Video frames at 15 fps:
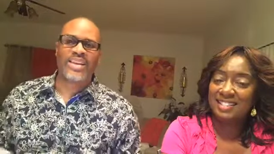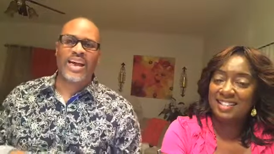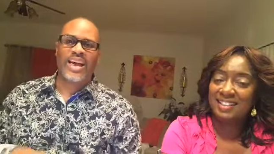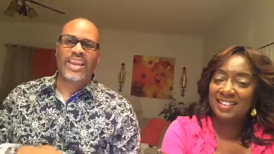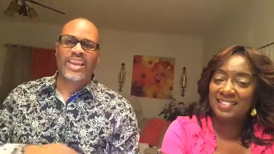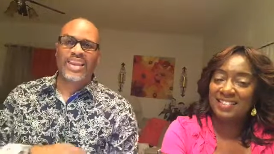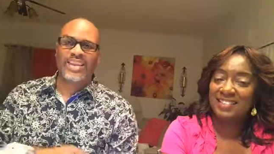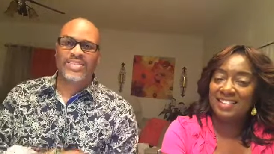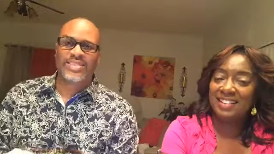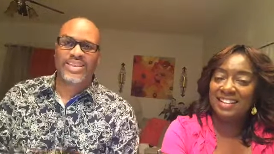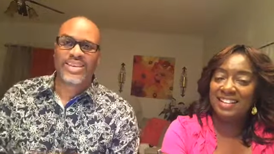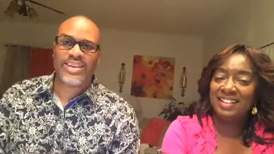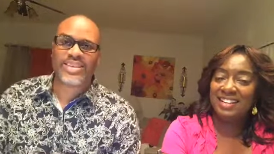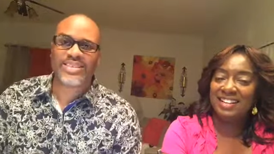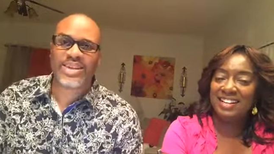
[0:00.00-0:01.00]
Speaker 1: I left it.
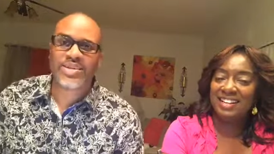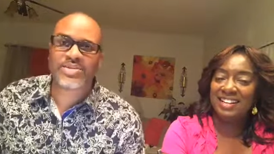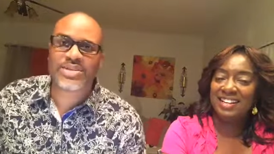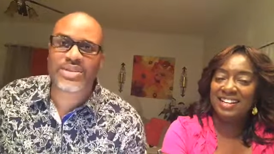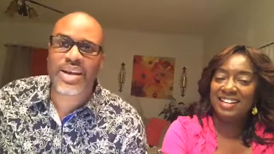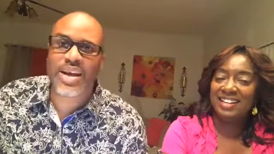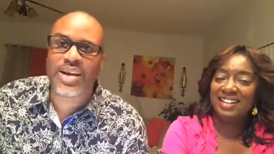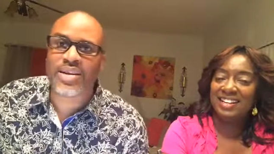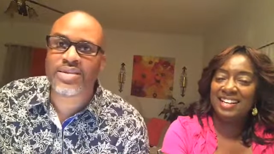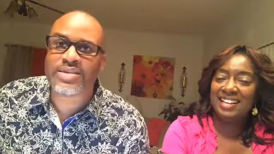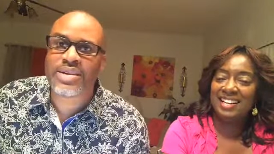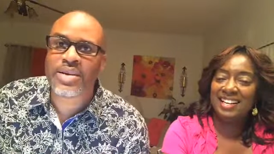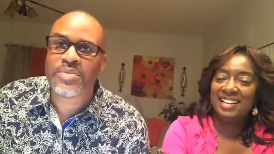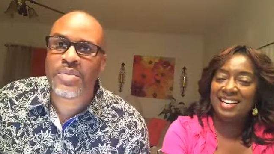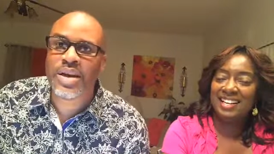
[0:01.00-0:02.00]
It's upstairs.
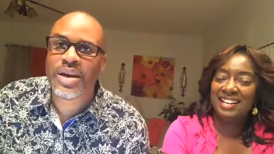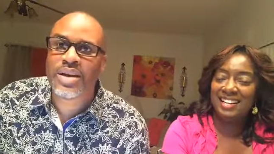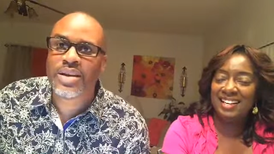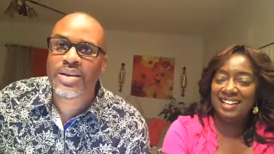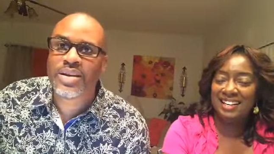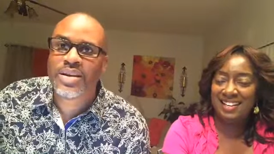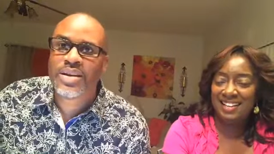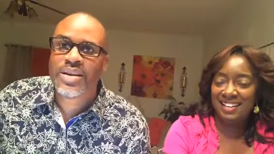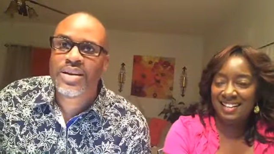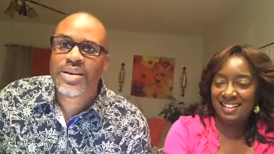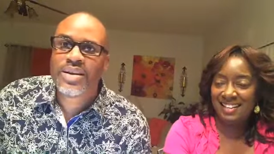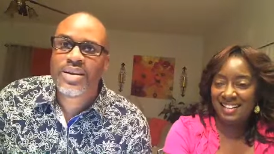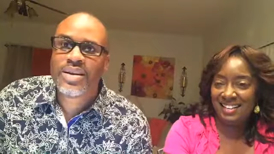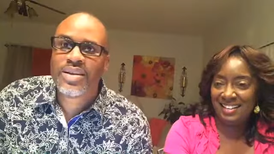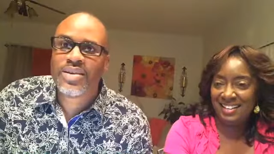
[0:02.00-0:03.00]
Amen.
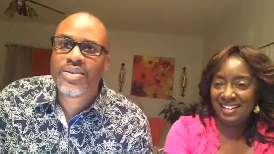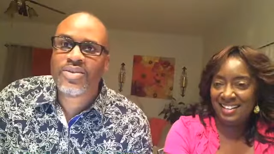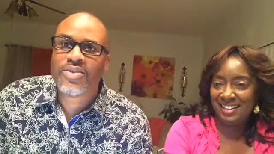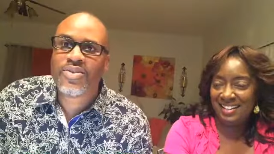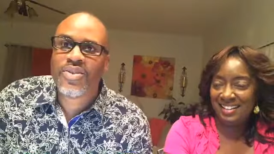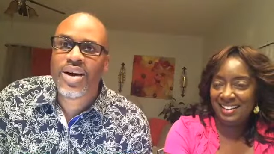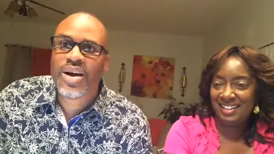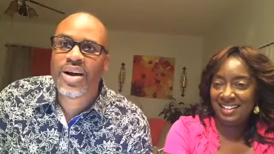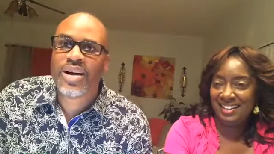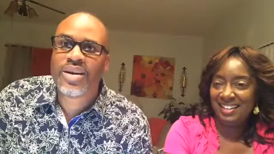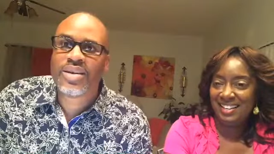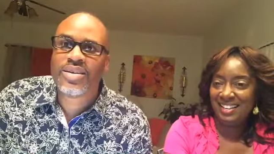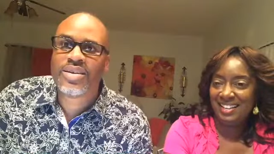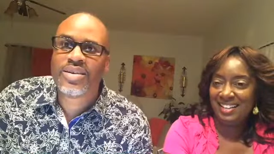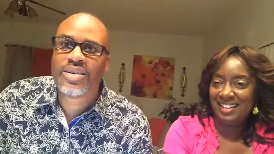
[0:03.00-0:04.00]
Wow.
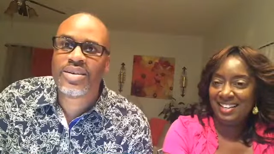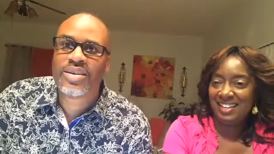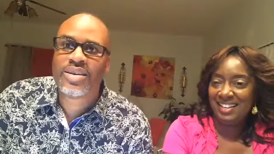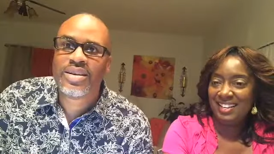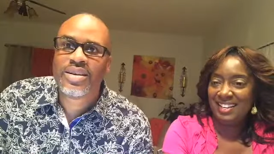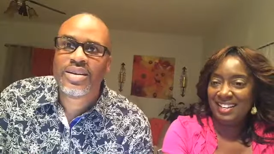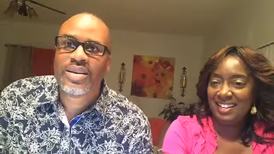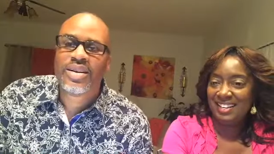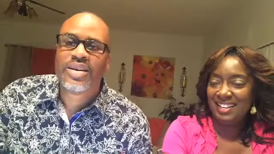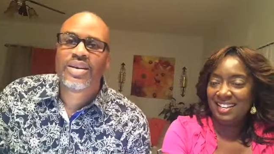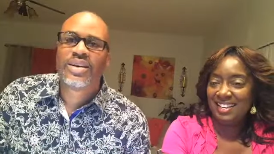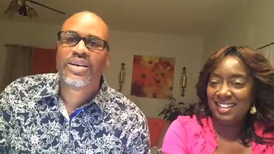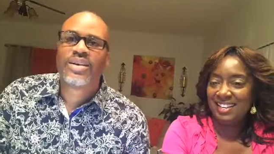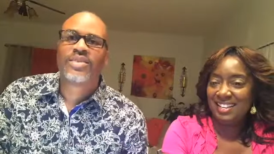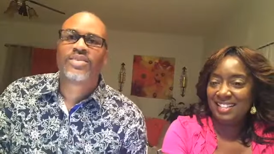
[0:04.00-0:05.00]
Yes.
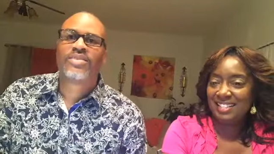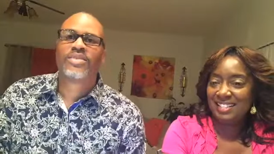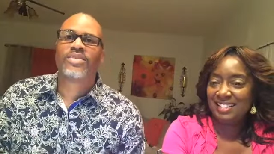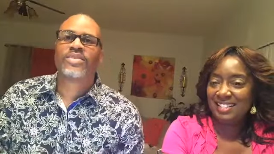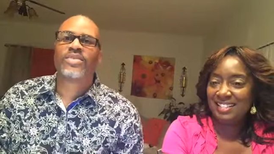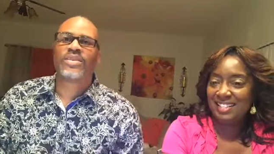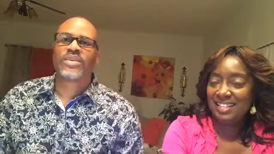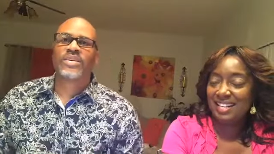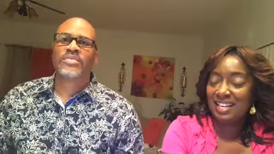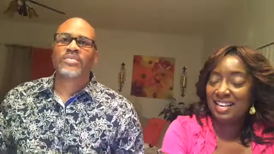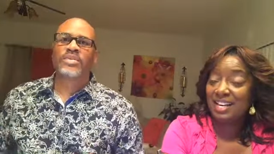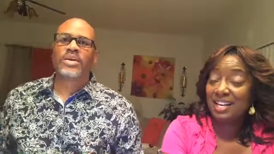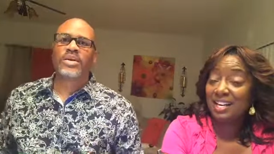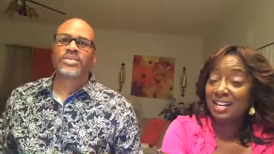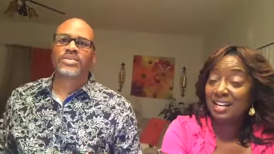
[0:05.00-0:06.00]
Really
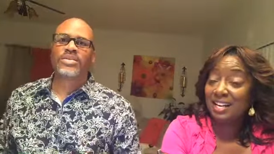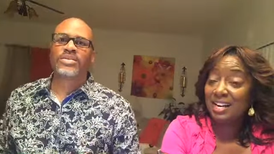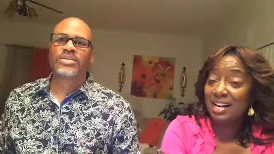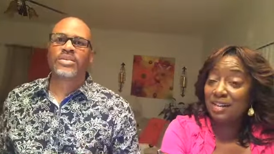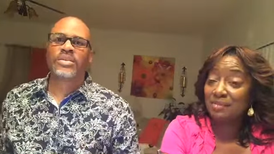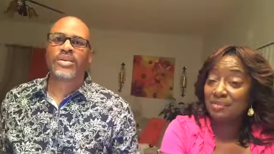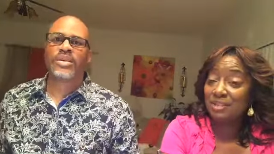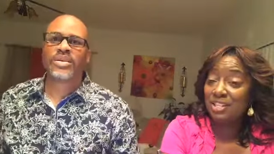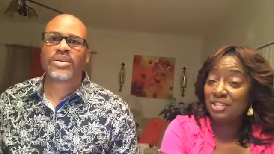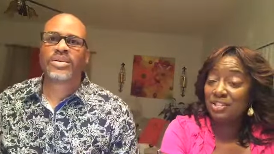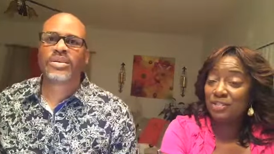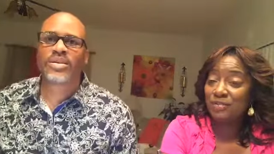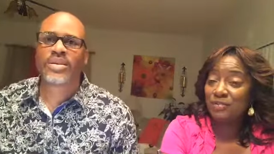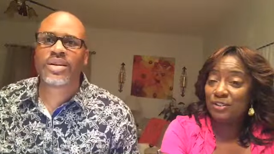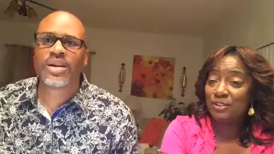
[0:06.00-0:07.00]
blessed.
Speaker 2: Okay. God bless you,
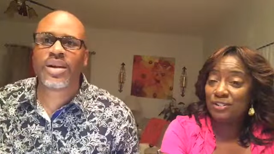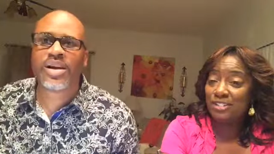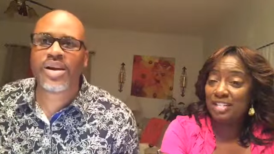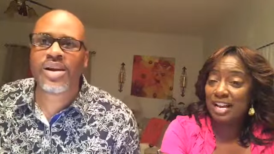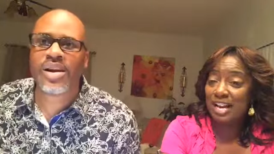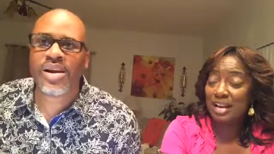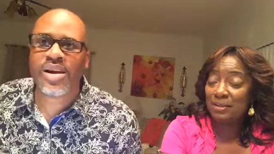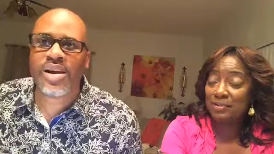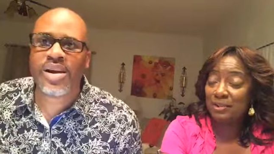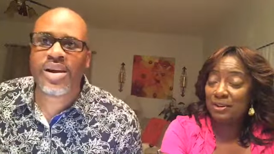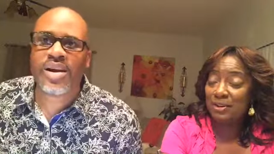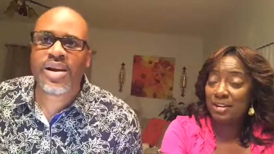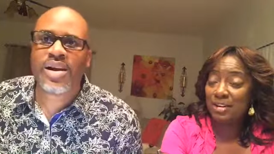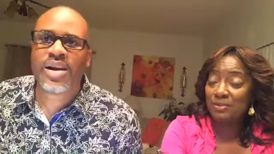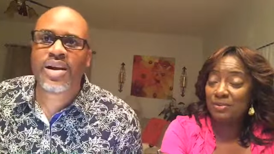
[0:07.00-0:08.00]
first
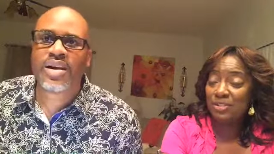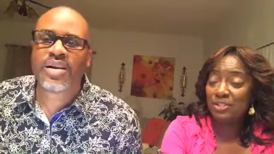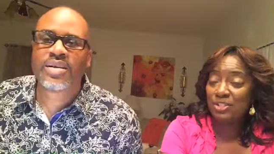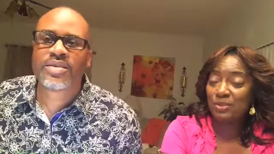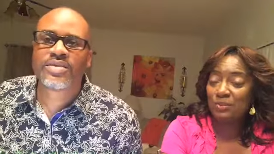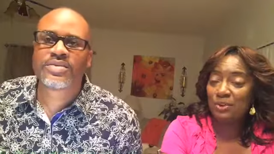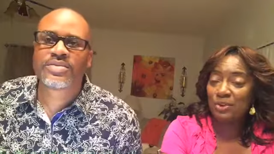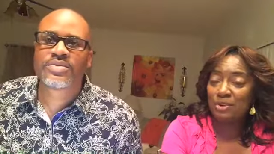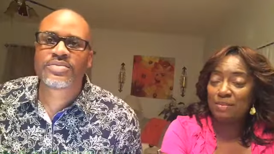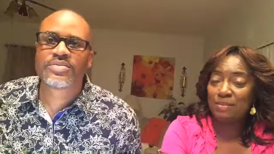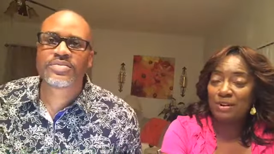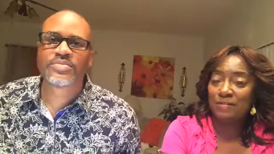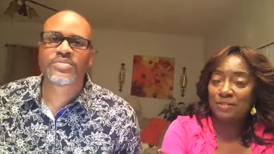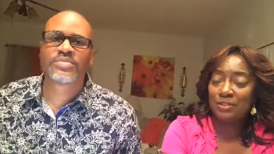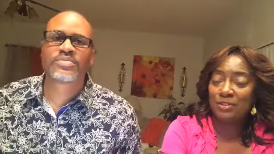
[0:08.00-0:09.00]
timer. Can we just welcome our
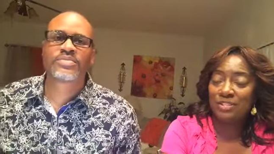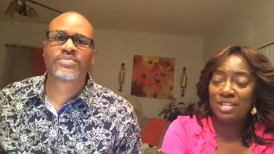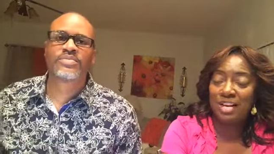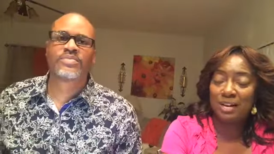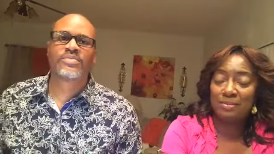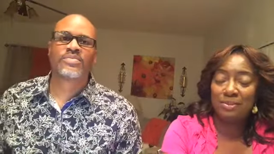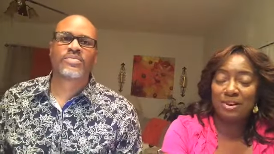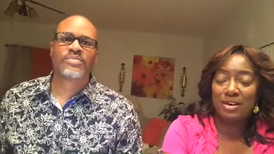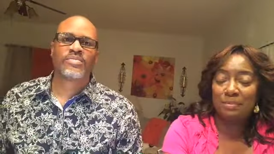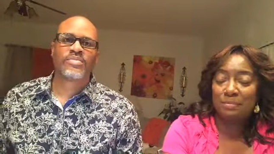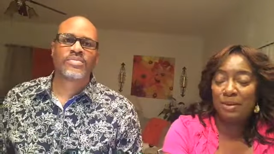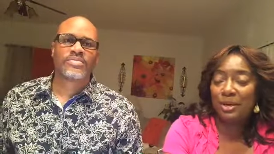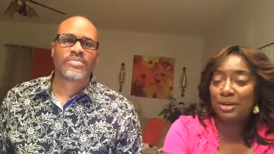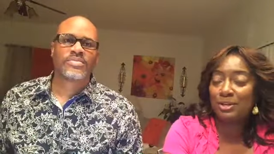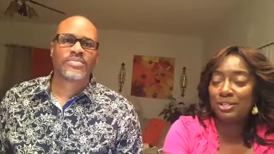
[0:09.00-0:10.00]
first timer on
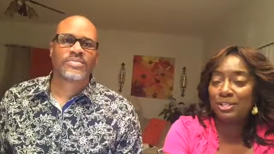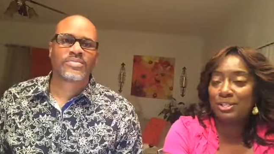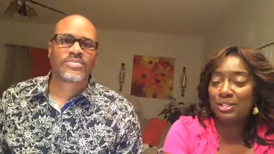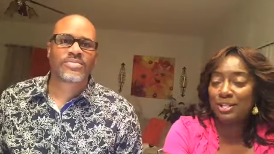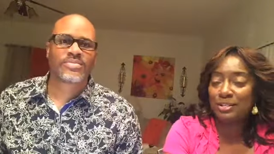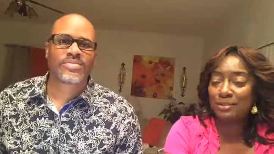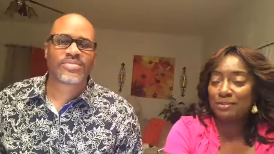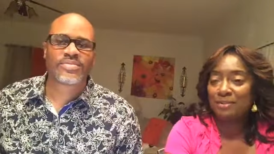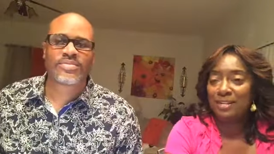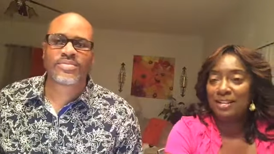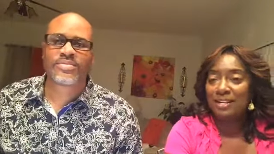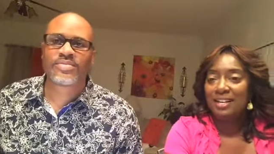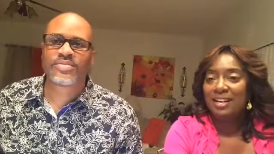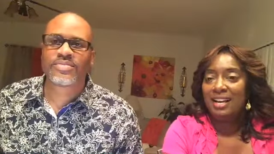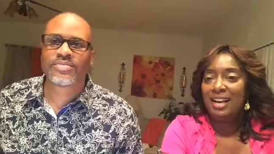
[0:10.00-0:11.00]
Periscope?
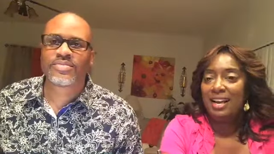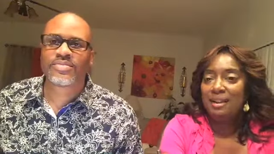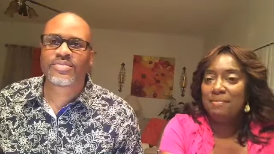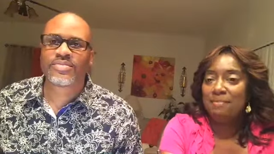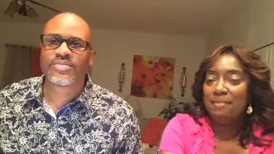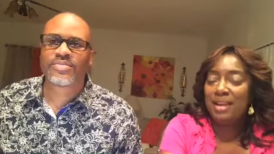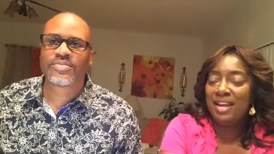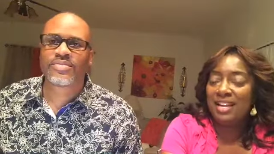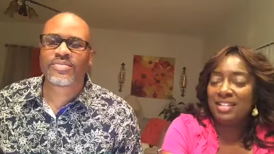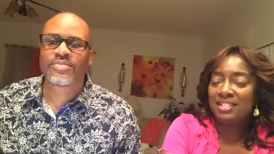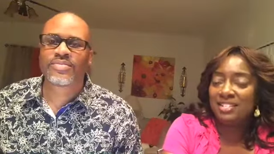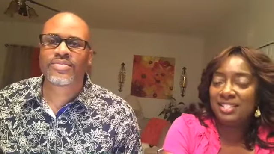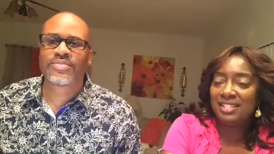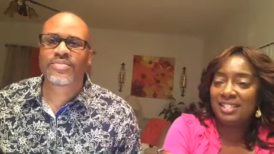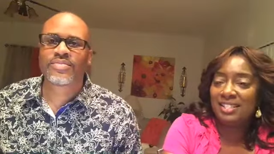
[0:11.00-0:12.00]
Amen. Just